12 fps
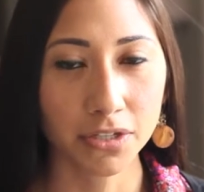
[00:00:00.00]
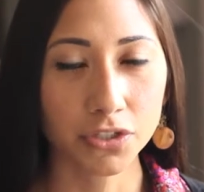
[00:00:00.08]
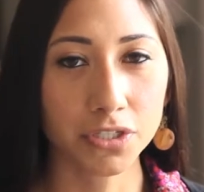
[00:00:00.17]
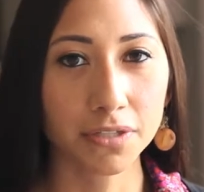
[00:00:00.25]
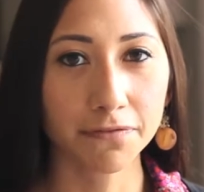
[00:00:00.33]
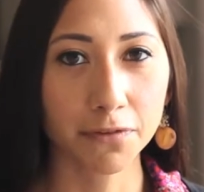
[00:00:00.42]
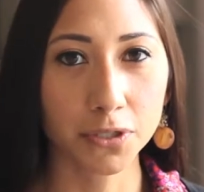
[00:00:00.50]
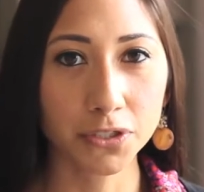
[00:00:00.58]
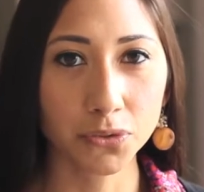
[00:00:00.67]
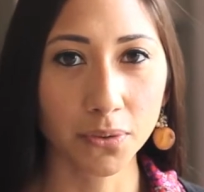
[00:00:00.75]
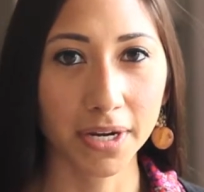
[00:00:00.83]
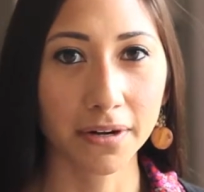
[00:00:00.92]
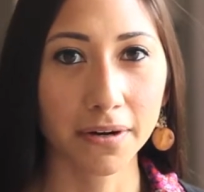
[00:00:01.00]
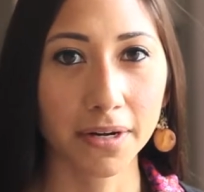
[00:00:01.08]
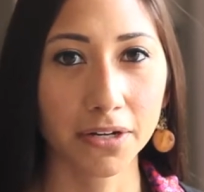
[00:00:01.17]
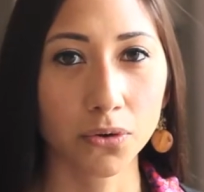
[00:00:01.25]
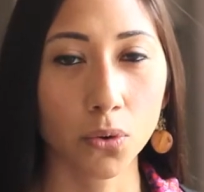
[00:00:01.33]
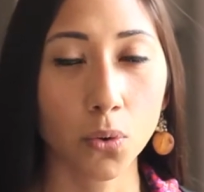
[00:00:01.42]
She's a first grader,
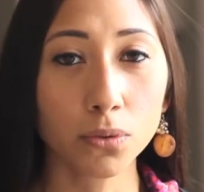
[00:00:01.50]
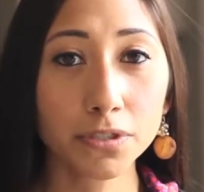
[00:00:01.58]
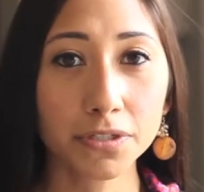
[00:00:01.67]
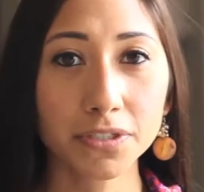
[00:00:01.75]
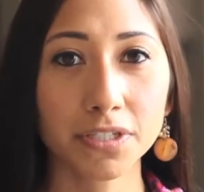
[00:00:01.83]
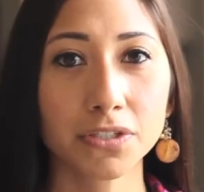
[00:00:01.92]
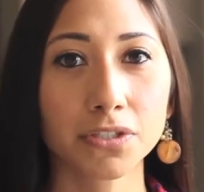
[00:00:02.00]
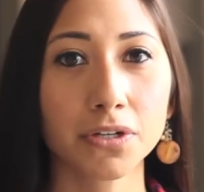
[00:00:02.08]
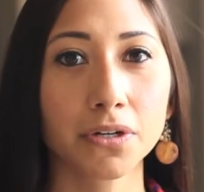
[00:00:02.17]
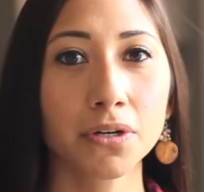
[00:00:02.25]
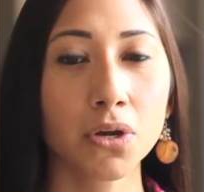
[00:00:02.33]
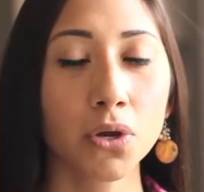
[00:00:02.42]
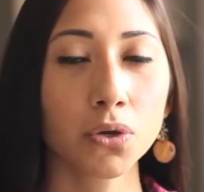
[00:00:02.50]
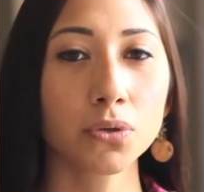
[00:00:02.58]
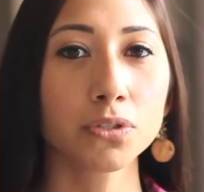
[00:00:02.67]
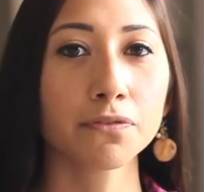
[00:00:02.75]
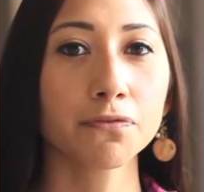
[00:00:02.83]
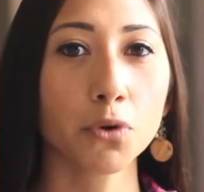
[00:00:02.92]
and her older sister,
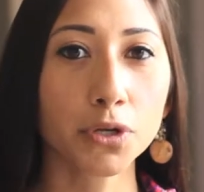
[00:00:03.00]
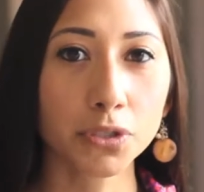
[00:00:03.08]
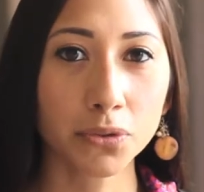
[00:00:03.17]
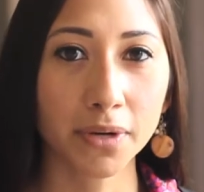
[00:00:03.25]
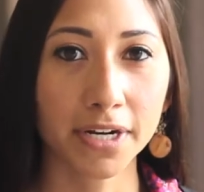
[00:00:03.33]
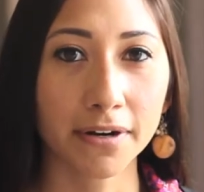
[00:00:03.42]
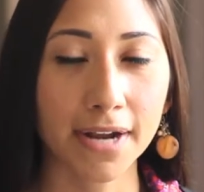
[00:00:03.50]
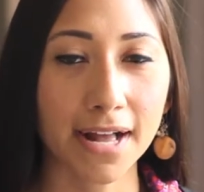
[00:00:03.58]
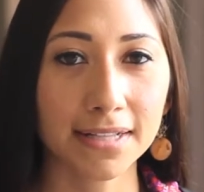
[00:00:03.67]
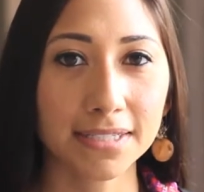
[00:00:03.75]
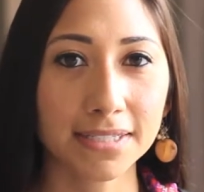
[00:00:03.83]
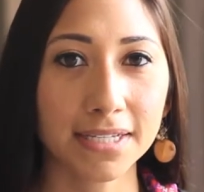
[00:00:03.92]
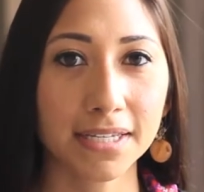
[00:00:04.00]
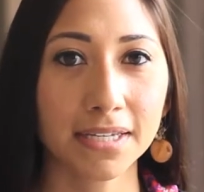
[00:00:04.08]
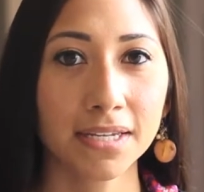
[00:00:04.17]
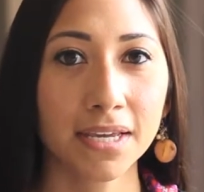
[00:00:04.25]
who's a fourth grader, Allison,